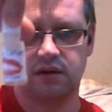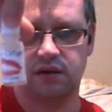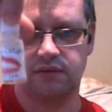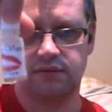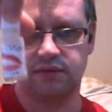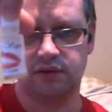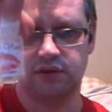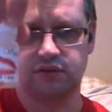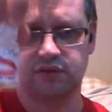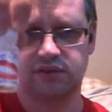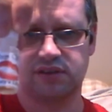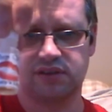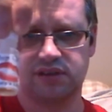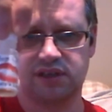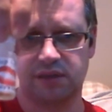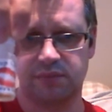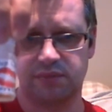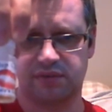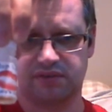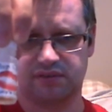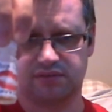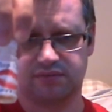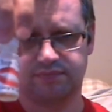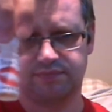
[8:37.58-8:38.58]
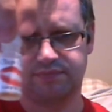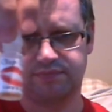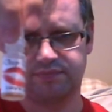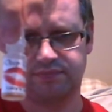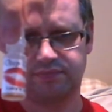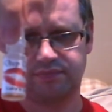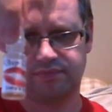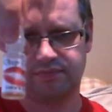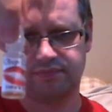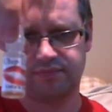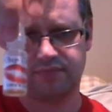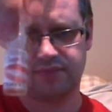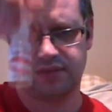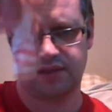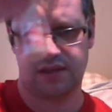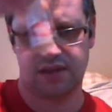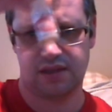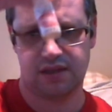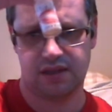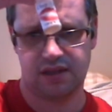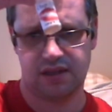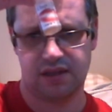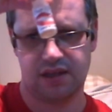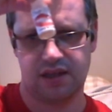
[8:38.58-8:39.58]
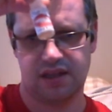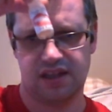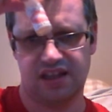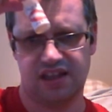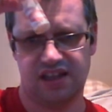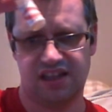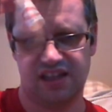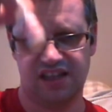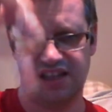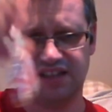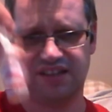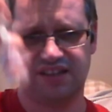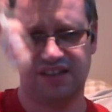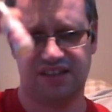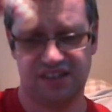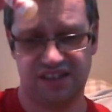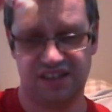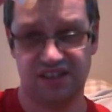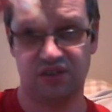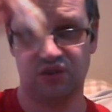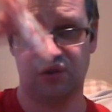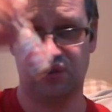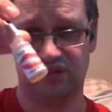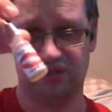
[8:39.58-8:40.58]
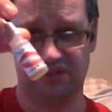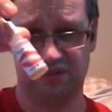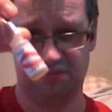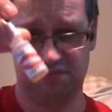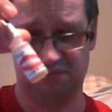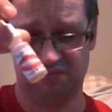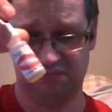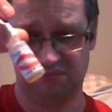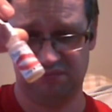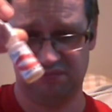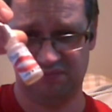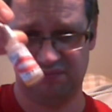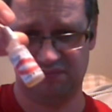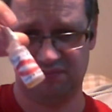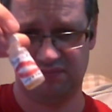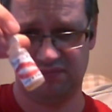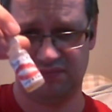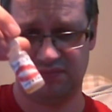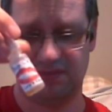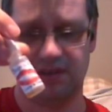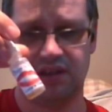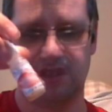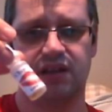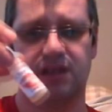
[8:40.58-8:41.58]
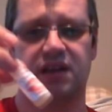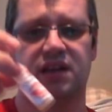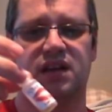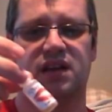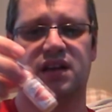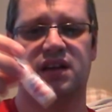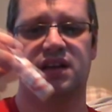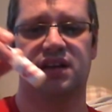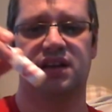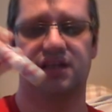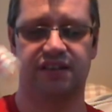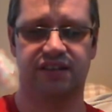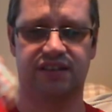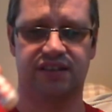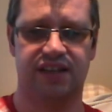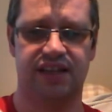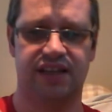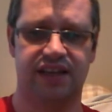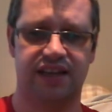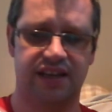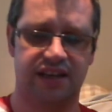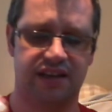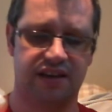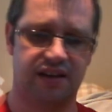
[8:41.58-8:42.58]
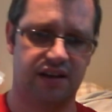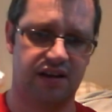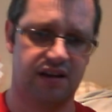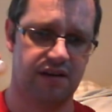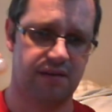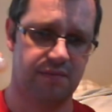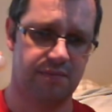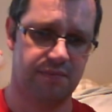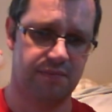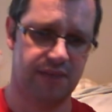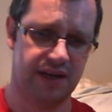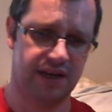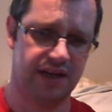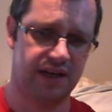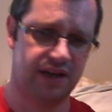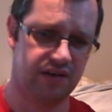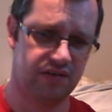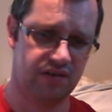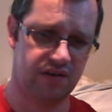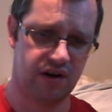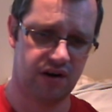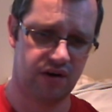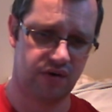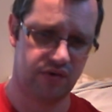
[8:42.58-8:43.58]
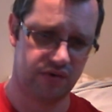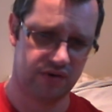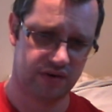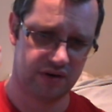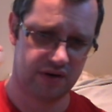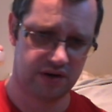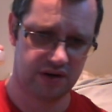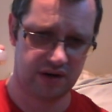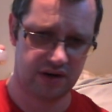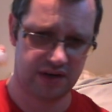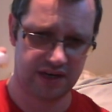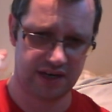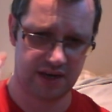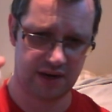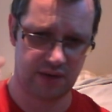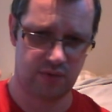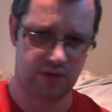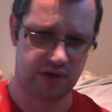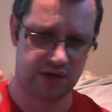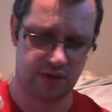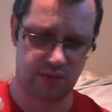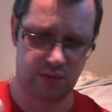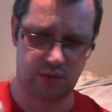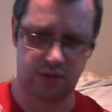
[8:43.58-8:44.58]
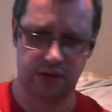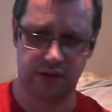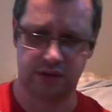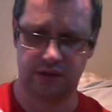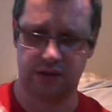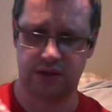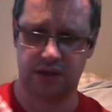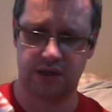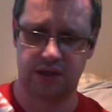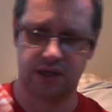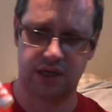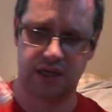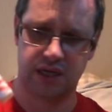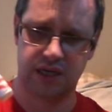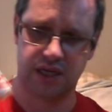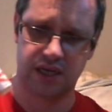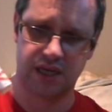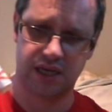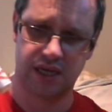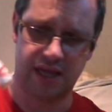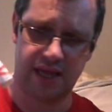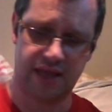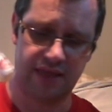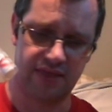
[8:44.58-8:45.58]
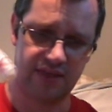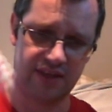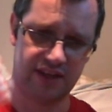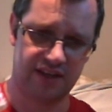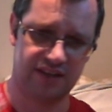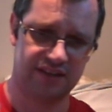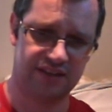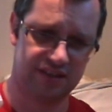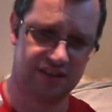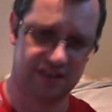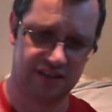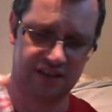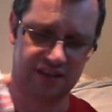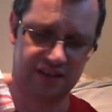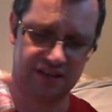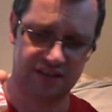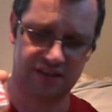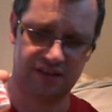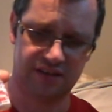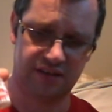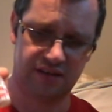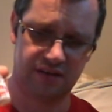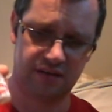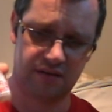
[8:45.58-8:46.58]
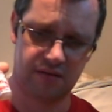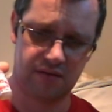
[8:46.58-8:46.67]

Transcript: of Lucy's Lips. This is awesome. As I say, make your own, get what you want, and this is